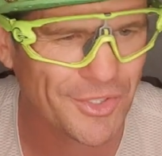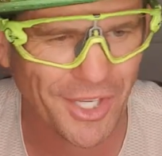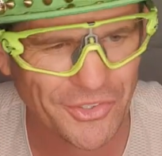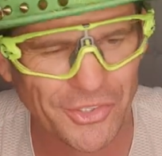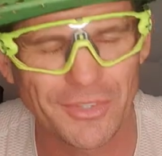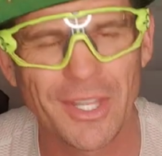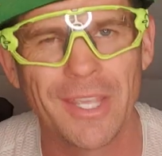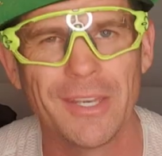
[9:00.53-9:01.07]

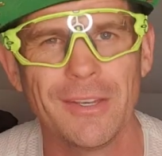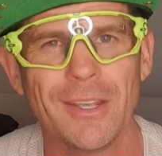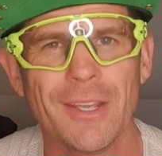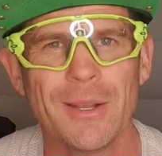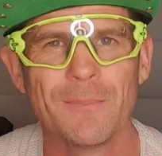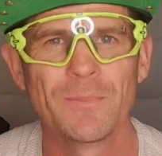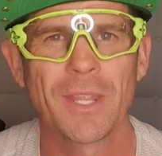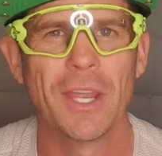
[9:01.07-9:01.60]
doesn't need
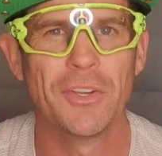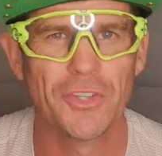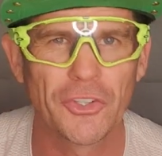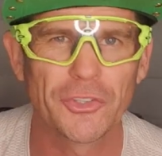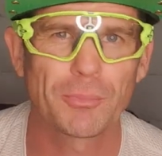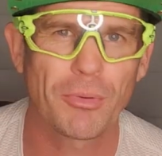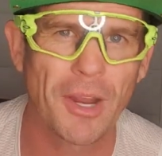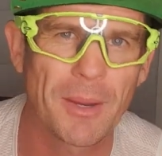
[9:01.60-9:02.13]
a
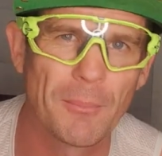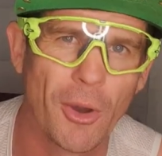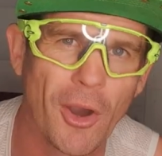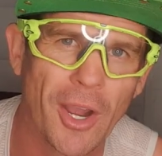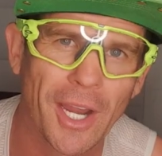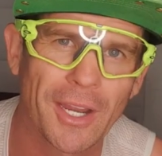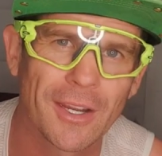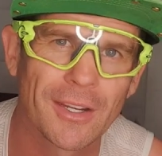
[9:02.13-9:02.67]
disc brake
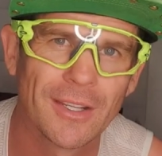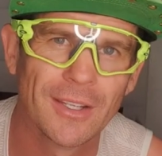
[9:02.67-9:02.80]
bike.